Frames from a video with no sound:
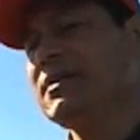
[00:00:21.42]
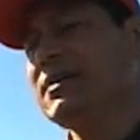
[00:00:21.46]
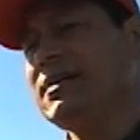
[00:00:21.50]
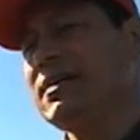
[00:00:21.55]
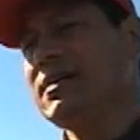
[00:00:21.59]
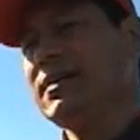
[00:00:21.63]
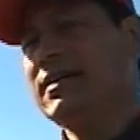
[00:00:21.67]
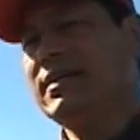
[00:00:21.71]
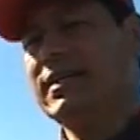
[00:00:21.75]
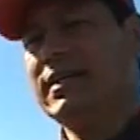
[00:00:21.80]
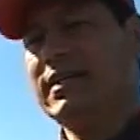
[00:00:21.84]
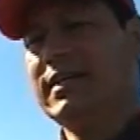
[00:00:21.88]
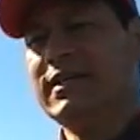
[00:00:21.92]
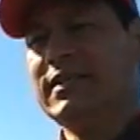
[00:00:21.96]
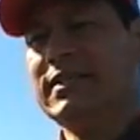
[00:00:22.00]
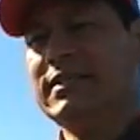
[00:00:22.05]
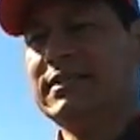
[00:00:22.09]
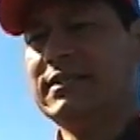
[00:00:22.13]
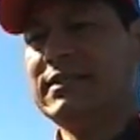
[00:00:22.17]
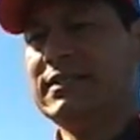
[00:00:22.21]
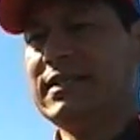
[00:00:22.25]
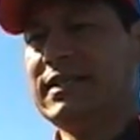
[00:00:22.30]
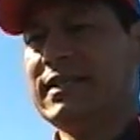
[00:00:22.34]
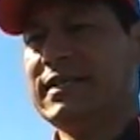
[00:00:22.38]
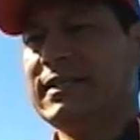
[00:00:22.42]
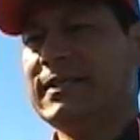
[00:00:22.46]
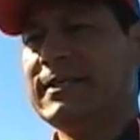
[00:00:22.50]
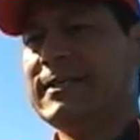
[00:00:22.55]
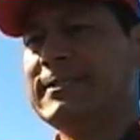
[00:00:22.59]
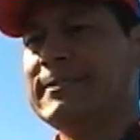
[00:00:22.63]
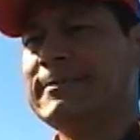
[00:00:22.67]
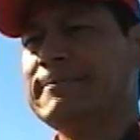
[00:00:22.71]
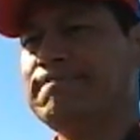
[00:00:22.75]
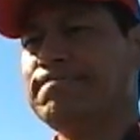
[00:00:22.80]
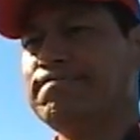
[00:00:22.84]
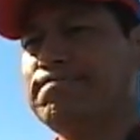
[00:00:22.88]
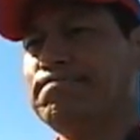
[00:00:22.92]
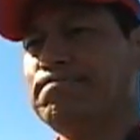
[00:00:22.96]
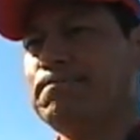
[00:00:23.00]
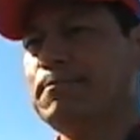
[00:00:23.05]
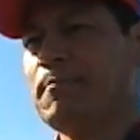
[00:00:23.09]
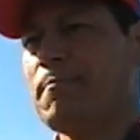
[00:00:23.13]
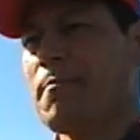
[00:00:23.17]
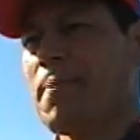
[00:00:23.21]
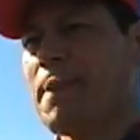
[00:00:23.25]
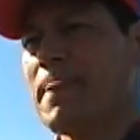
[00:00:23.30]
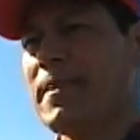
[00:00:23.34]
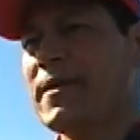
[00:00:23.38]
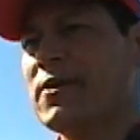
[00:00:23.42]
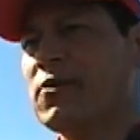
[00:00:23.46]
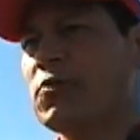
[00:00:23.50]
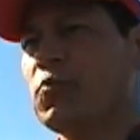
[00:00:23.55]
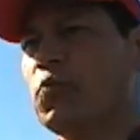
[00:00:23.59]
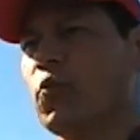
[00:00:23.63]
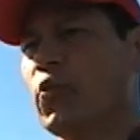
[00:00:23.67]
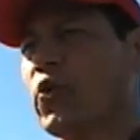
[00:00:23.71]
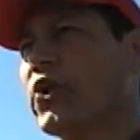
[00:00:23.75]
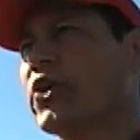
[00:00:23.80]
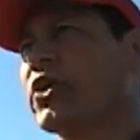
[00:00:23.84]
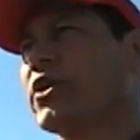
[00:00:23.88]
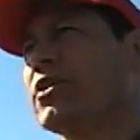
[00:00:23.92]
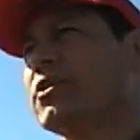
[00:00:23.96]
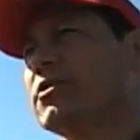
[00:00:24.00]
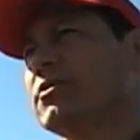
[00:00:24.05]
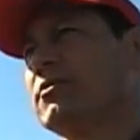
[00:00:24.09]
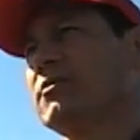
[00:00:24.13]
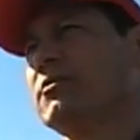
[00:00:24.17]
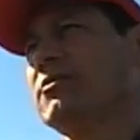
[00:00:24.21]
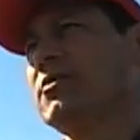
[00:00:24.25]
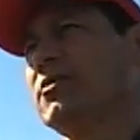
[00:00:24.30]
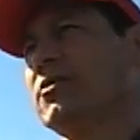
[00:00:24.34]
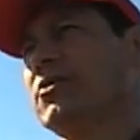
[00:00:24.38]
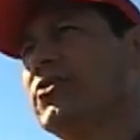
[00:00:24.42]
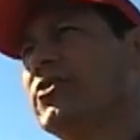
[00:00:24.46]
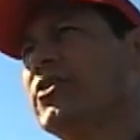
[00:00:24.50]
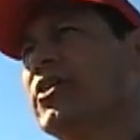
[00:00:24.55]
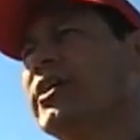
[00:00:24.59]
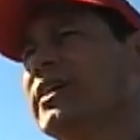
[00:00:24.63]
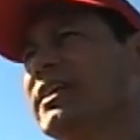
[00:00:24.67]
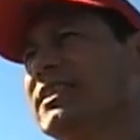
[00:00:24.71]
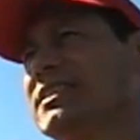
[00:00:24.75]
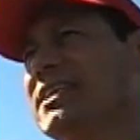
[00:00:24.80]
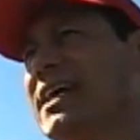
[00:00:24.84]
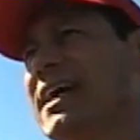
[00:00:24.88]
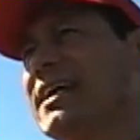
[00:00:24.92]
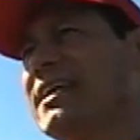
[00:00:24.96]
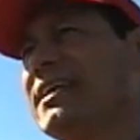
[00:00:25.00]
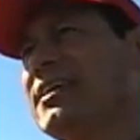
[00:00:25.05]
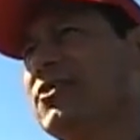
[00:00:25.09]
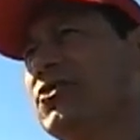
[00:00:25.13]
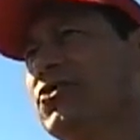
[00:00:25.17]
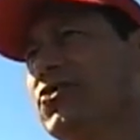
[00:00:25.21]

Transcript: and and you know, work on our attacking